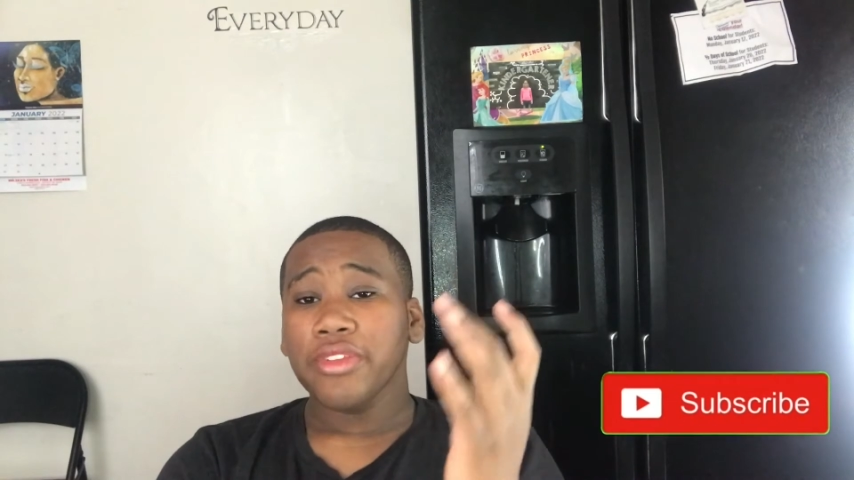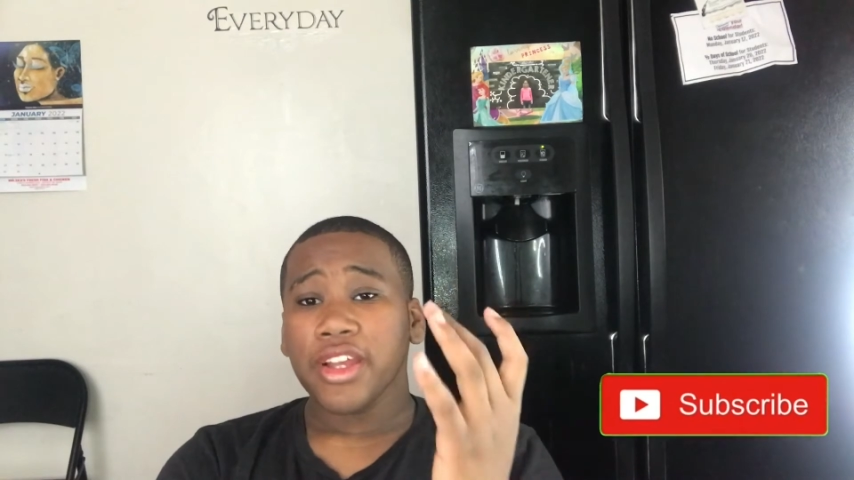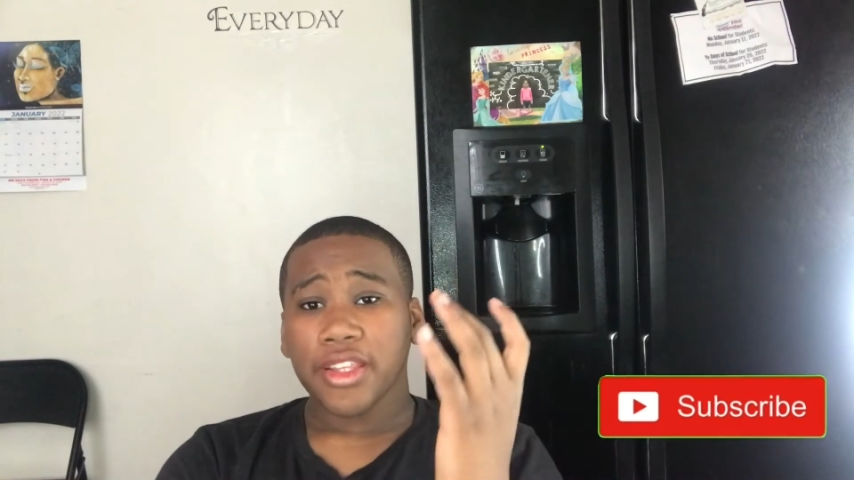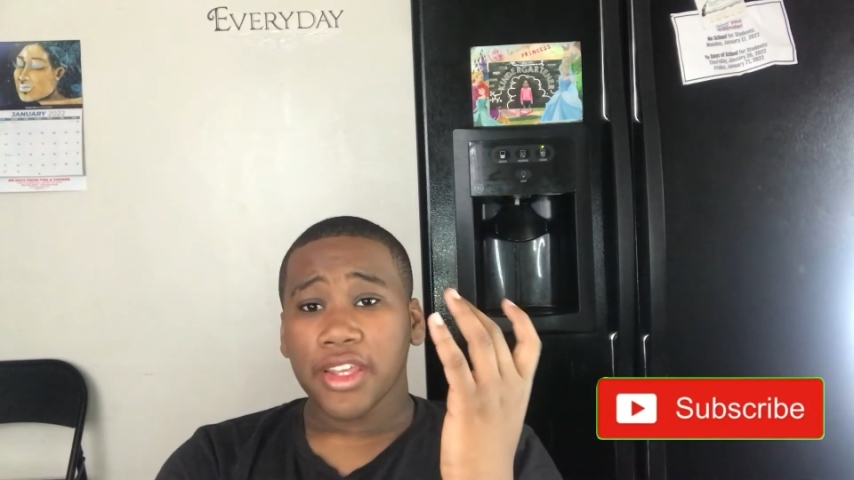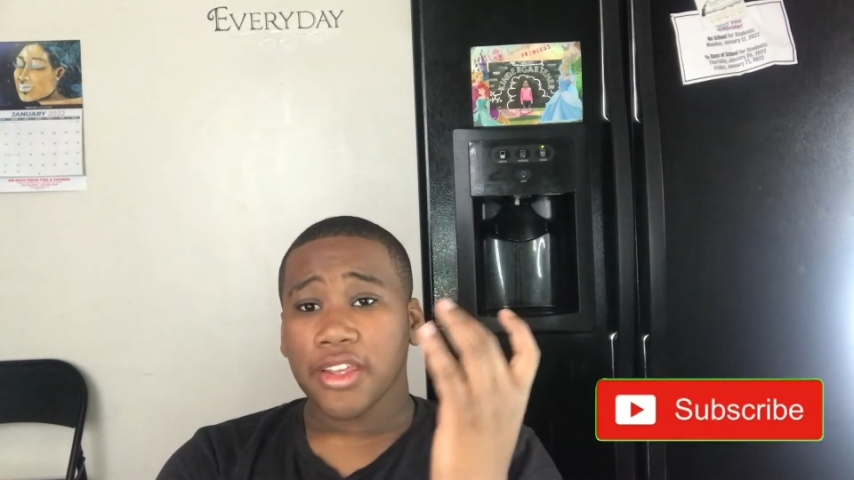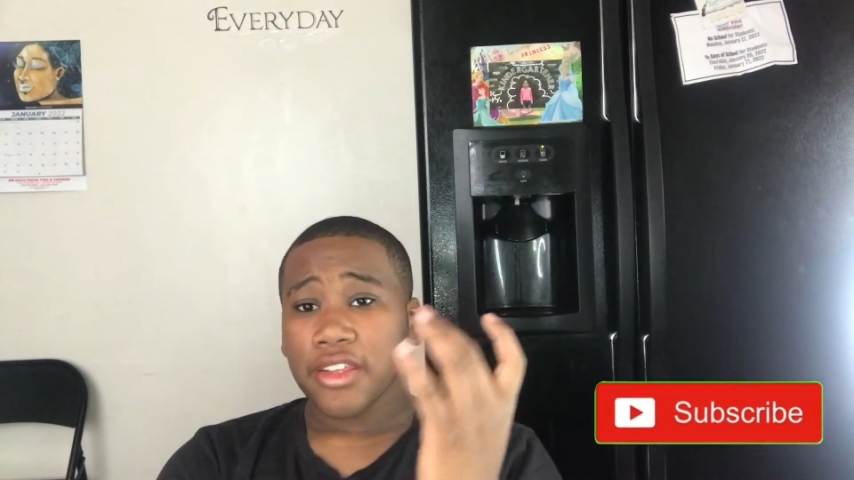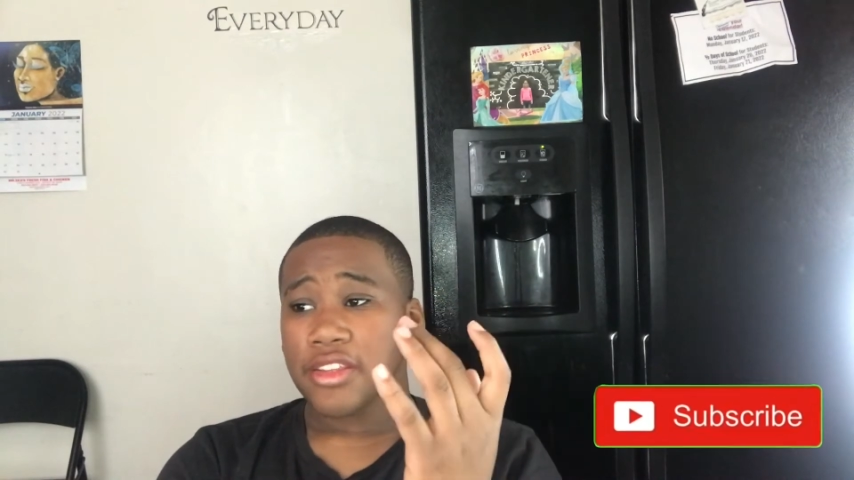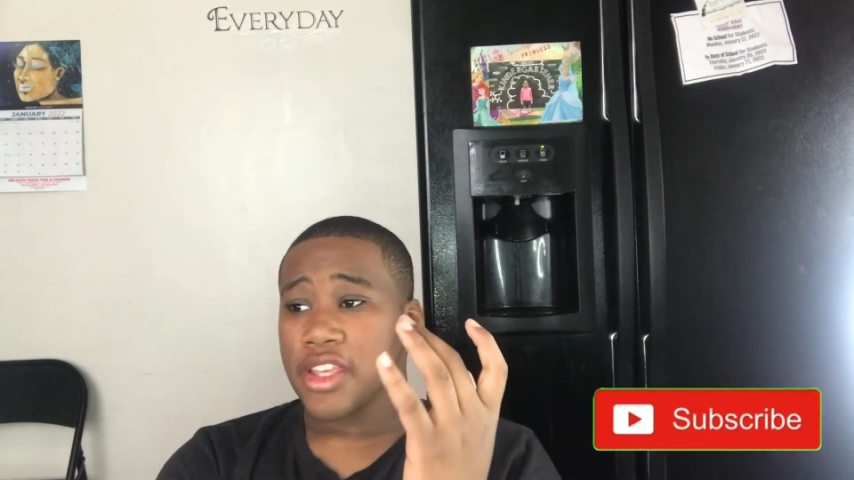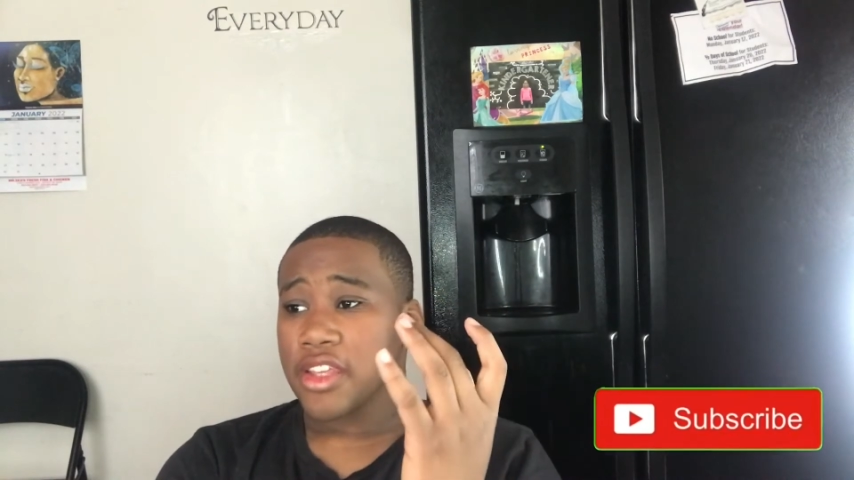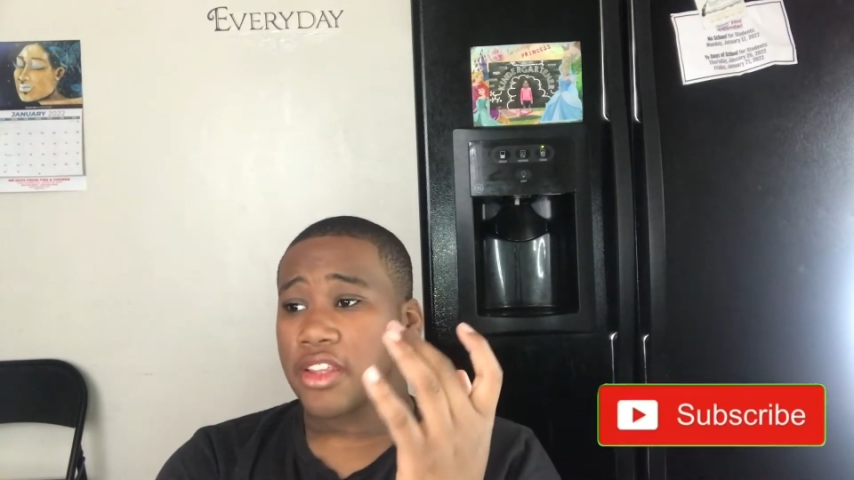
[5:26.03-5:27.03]
nothing
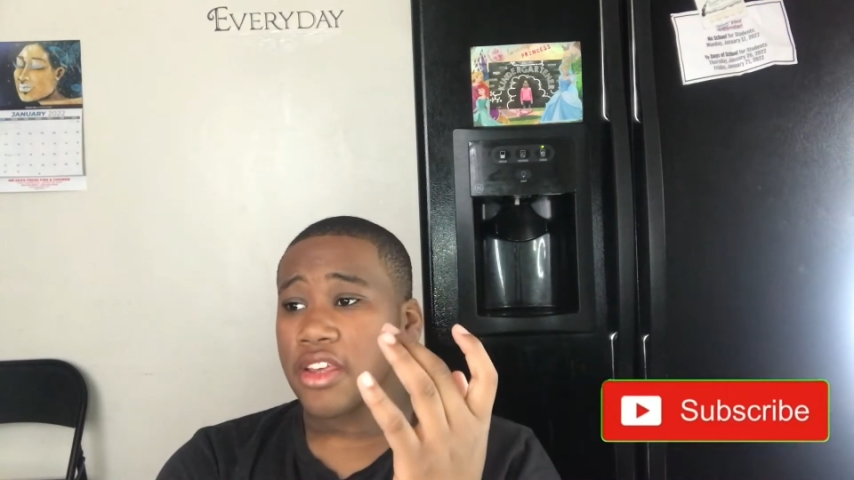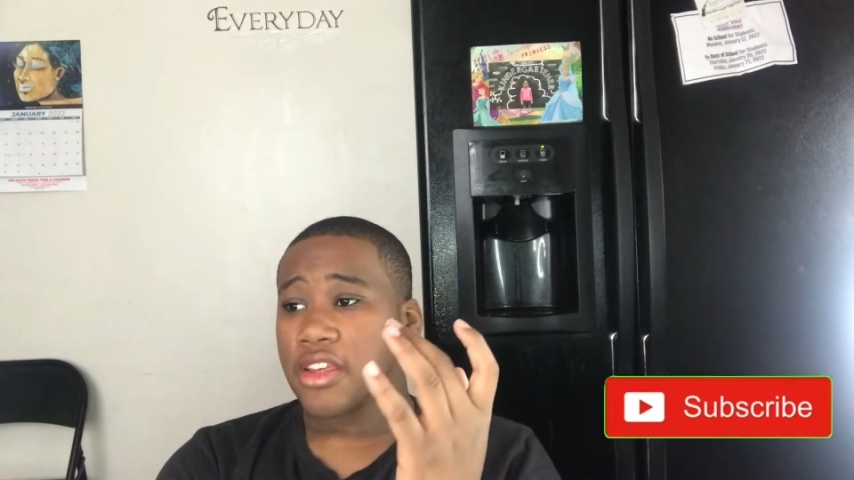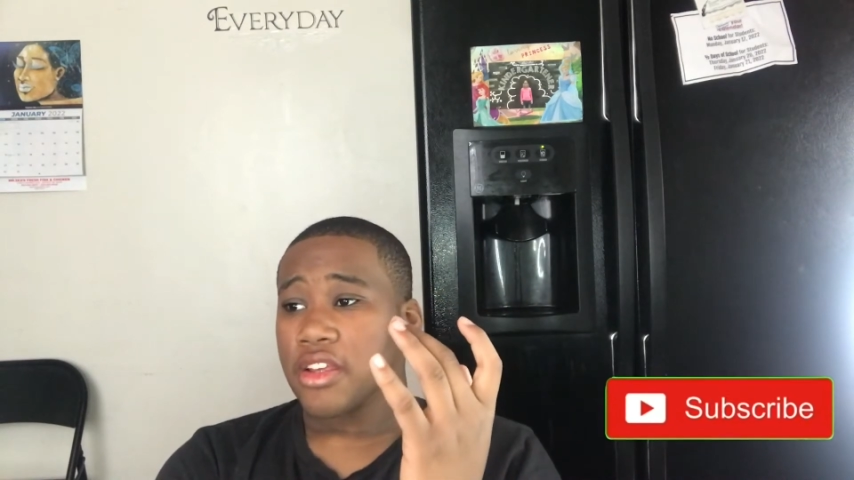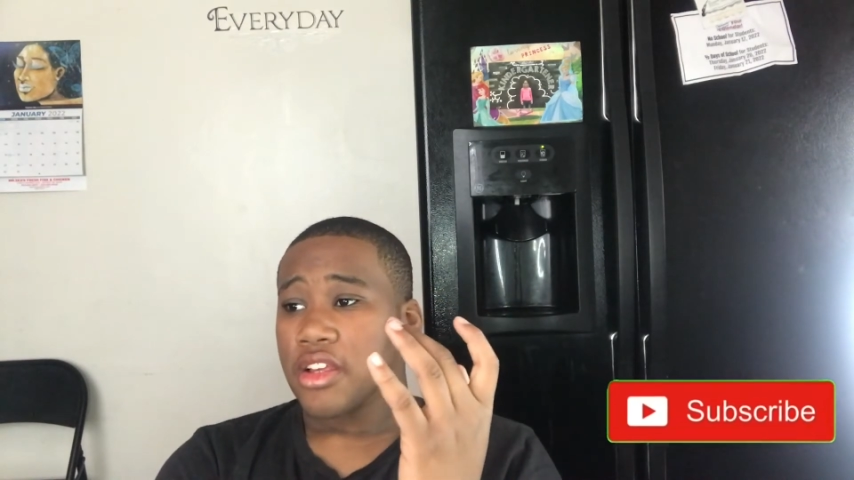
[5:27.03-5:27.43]
did that.